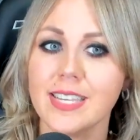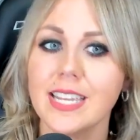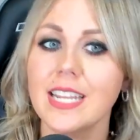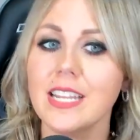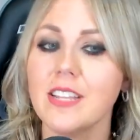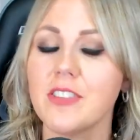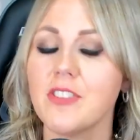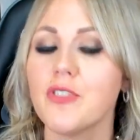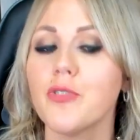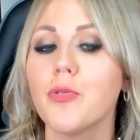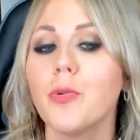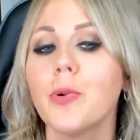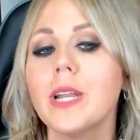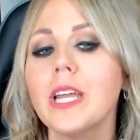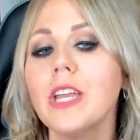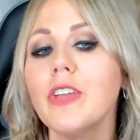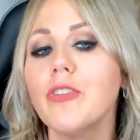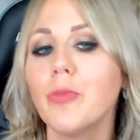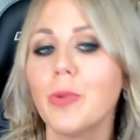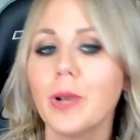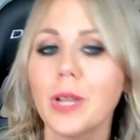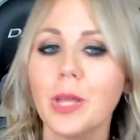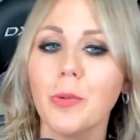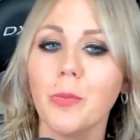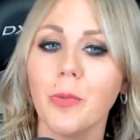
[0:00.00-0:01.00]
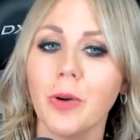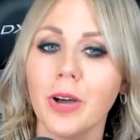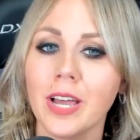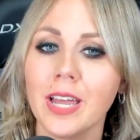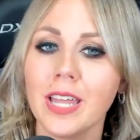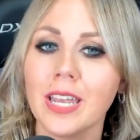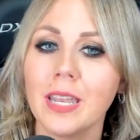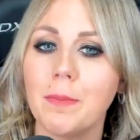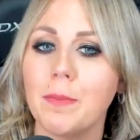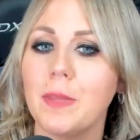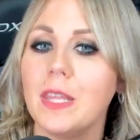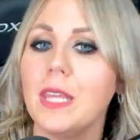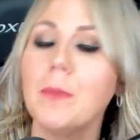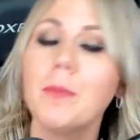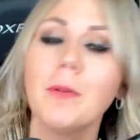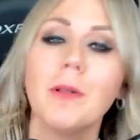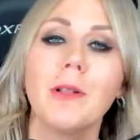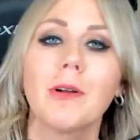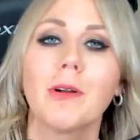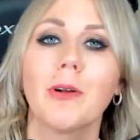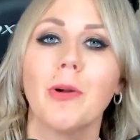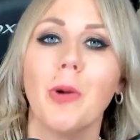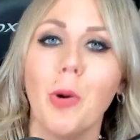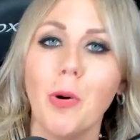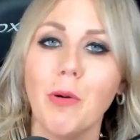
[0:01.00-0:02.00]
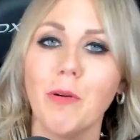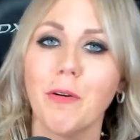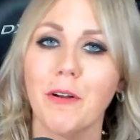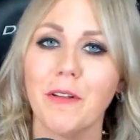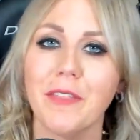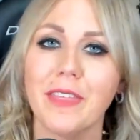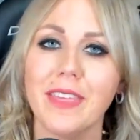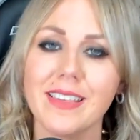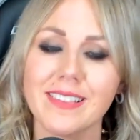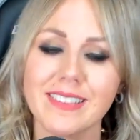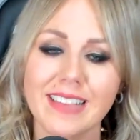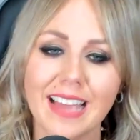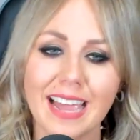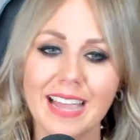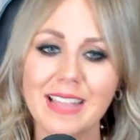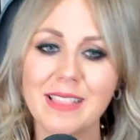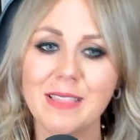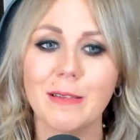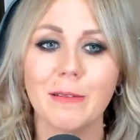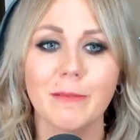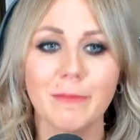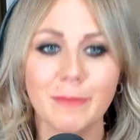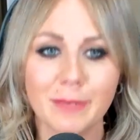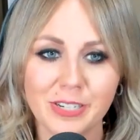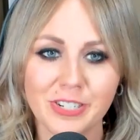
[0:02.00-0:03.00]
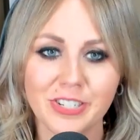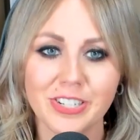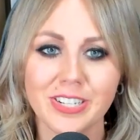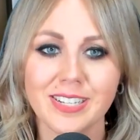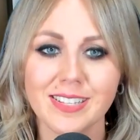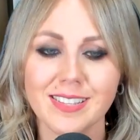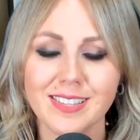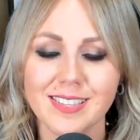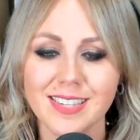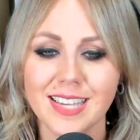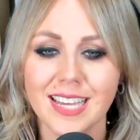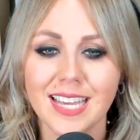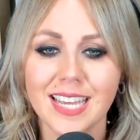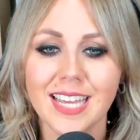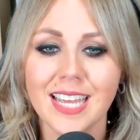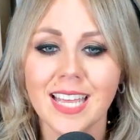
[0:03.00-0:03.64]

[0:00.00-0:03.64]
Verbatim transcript: It's 2021. People are over these kinds of missions.